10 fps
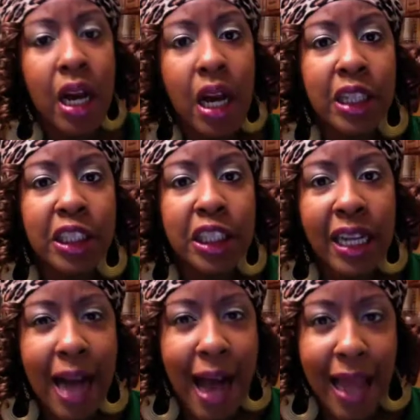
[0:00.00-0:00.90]
a
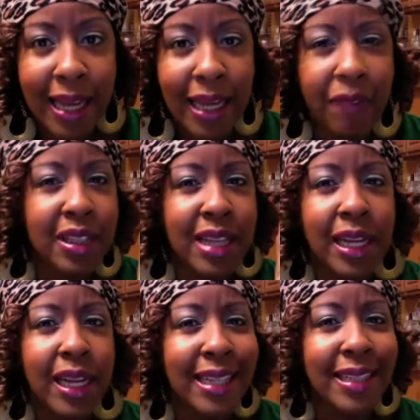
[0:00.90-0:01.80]
cheek highlight. If it's like
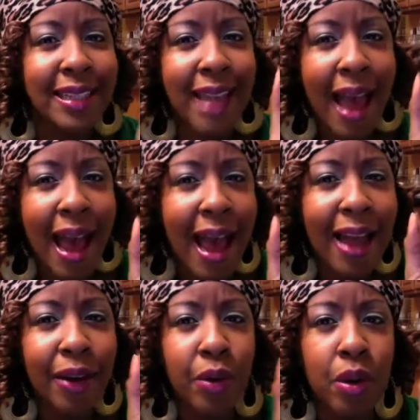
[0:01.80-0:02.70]
a nice
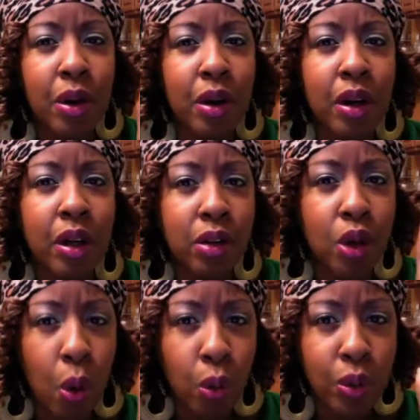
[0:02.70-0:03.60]
tan or a
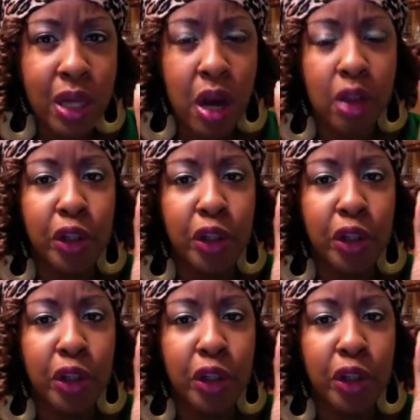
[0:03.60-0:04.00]
gold color,